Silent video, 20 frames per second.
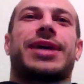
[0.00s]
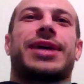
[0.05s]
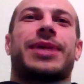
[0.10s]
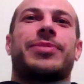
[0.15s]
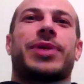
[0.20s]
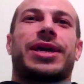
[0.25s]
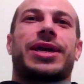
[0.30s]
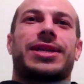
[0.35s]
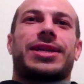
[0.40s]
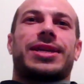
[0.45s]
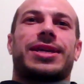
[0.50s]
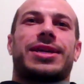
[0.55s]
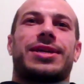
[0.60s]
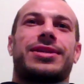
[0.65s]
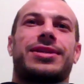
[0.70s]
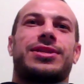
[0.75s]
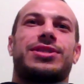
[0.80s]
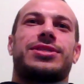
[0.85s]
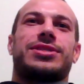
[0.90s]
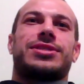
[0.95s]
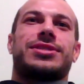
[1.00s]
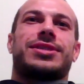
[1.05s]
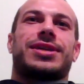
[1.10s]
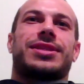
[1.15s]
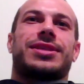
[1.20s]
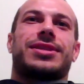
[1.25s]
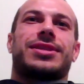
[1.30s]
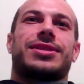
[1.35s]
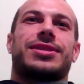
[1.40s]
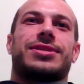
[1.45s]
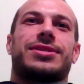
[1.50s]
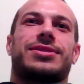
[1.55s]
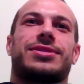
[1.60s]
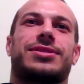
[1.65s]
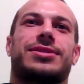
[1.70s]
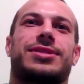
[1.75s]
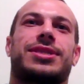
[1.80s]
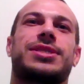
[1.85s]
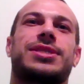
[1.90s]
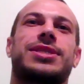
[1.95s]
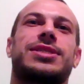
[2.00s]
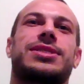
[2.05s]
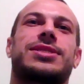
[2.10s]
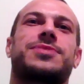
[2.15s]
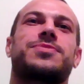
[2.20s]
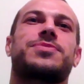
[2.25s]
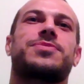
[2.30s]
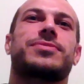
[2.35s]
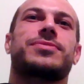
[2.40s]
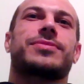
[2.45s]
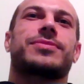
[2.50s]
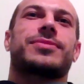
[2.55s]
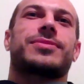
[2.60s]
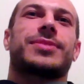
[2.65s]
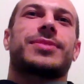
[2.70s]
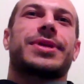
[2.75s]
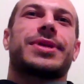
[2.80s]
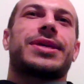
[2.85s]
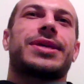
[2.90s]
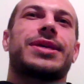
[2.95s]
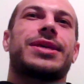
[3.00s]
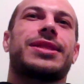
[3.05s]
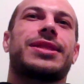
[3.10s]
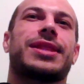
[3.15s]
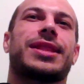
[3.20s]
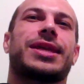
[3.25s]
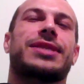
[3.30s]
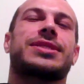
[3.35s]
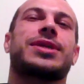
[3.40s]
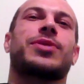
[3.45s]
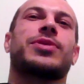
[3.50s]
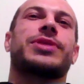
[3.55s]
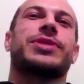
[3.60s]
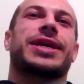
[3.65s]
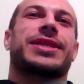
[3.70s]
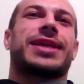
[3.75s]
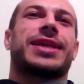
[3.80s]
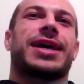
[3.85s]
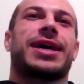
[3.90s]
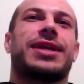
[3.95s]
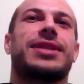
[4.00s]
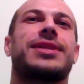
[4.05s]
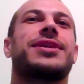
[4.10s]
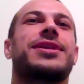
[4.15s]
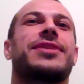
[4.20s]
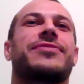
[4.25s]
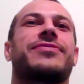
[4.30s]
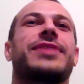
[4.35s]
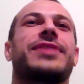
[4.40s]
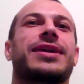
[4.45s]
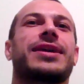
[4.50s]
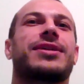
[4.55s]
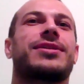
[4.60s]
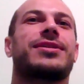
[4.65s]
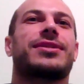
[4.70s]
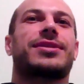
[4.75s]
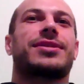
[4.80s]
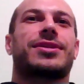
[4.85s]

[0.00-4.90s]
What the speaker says: am I going to get injured, and then there's because he's like someone like that. If they